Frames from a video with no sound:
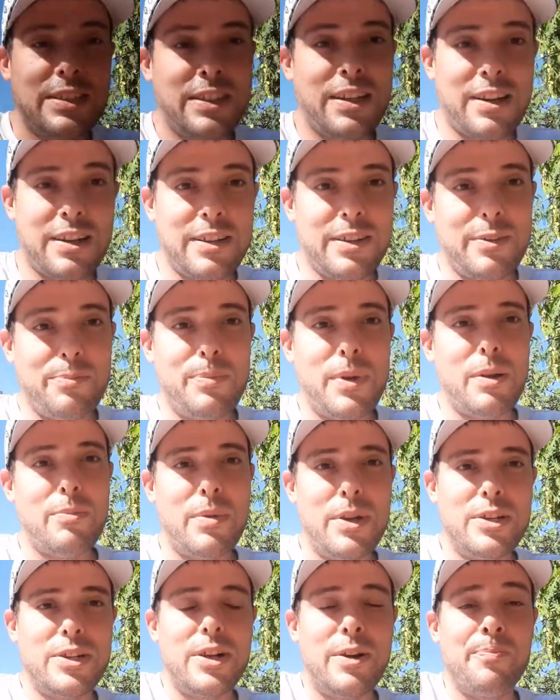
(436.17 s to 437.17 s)
Sorry, that
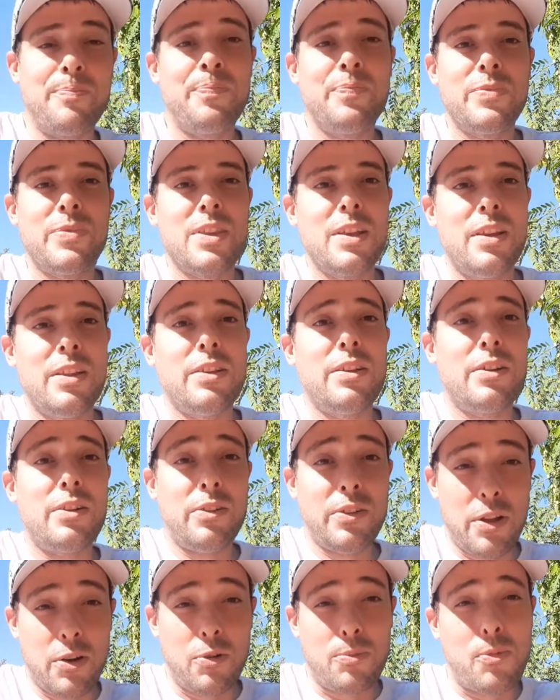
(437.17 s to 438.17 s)
made me jump. They're
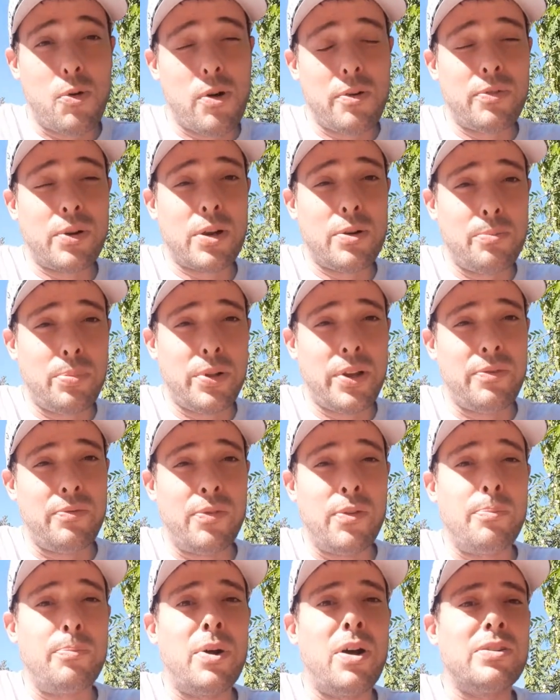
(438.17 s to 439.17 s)
a little more of a
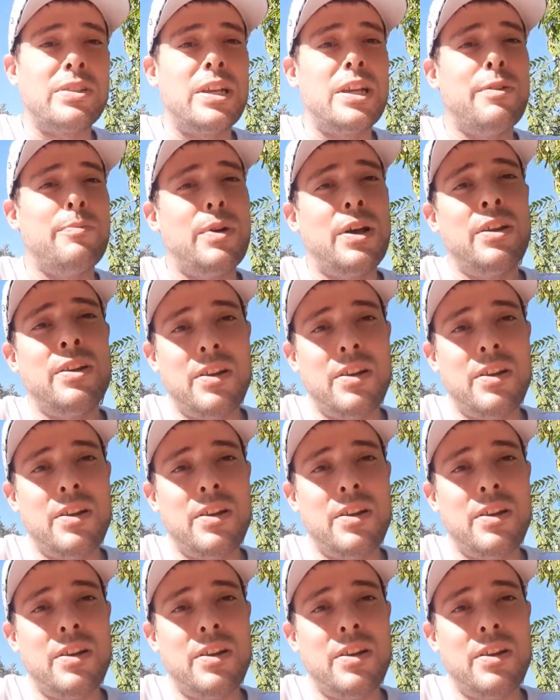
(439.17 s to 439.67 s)
complete football team,